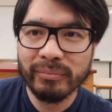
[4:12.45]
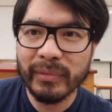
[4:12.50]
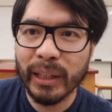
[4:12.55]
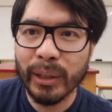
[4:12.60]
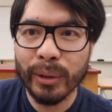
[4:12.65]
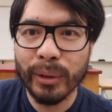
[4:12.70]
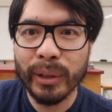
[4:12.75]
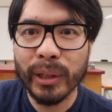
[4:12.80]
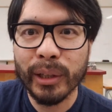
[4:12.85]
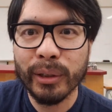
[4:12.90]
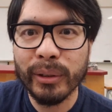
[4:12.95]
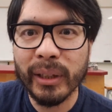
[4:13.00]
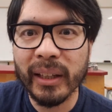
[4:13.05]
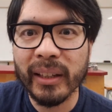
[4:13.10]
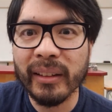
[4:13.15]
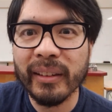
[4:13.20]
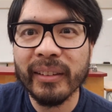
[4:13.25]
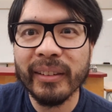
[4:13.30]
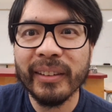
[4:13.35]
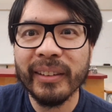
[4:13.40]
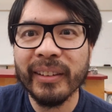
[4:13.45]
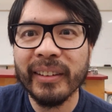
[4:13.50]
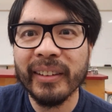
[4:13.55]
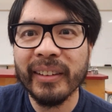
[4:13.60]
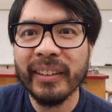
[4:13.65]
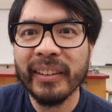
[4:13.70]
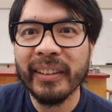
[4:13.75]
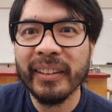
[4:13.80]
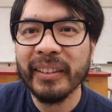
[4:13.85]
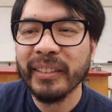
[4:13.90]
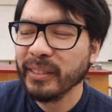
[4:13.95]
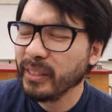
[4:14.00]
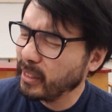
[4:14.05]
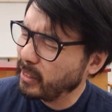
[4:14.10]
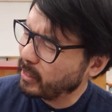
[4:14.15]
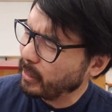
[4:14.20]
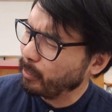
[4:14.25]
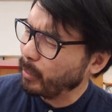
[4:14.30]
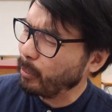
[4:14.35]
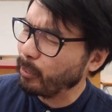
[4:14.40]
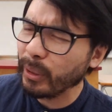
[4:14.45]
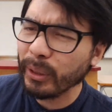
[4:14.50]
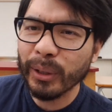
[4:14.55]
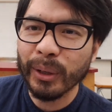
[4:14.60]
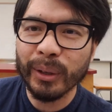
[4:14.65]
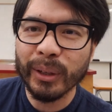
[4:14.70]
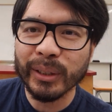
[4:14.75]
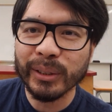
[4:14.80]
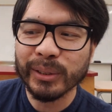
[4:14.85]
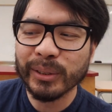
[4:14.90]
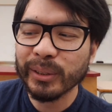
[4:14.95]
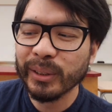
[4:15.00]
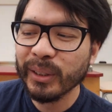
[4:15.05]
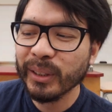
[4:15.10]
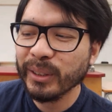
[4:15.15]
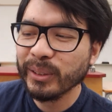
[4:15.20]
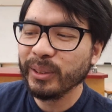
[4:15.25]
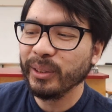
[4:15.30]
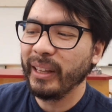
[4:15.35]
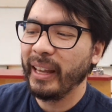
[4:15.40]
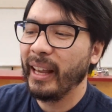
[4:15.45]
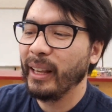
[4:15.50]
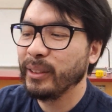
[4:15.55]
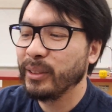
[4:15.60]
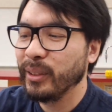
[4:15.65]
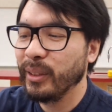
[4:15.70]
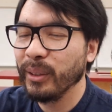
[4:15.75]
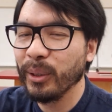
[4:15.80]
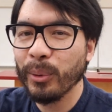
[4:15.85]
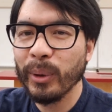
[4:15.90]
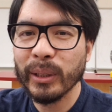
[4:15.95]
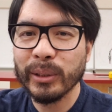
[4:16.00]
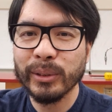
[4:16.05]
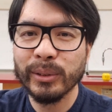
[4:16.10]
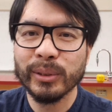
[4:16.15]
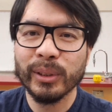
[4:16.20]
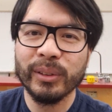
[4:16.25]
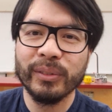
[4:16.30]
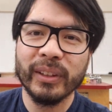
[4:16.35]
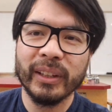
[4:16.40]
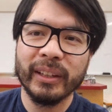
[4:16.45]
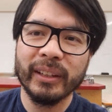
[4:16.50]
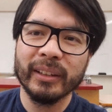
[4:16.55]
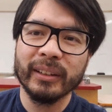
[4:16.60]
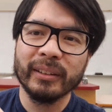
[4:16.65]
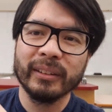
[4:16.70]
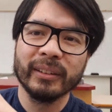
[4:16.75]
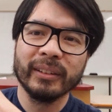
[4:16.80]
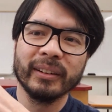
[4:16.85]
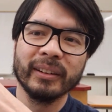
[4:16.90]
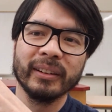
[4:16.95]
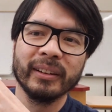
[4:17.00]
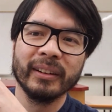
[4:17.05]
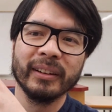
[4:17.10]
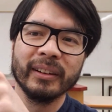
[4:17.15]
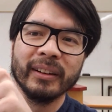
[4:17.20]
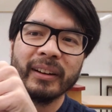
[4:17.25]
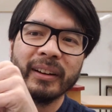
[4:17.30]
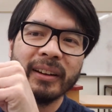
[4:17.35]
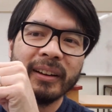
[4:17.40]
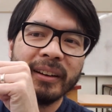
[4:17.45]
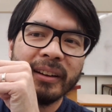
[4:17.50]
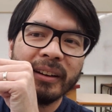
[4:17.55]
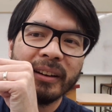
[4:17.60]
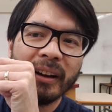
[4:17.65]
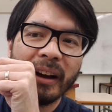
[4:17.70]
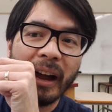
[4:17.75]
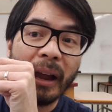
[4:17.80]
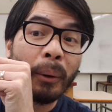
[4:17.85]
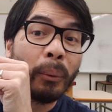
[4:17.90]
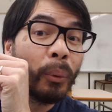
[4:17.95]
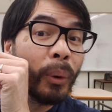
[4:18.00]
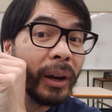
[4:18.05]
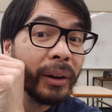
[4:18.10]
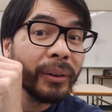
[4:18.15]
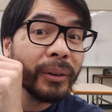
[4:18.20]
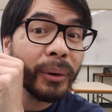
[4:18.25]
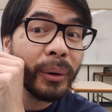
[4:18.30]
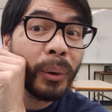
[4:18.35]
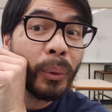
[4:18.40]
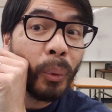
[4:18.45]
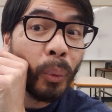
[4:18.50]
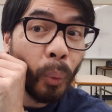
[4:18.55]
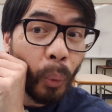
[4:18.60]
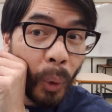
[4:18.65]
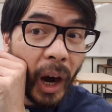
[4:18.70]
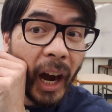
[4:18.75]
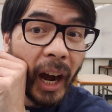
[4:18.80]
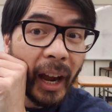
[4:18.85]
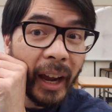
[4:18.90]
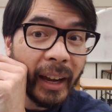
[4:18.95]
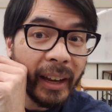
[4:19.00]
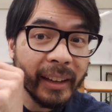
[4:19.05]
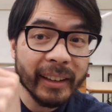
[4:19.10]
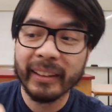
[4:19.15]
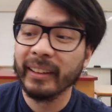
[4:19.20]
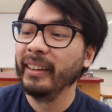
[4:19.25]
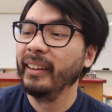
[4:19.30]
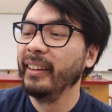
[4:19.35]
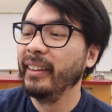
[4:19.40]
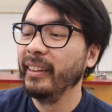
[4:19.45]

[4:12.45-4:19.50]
They don't agree. This is something we notice. So to answer the questions over here, I wonder why.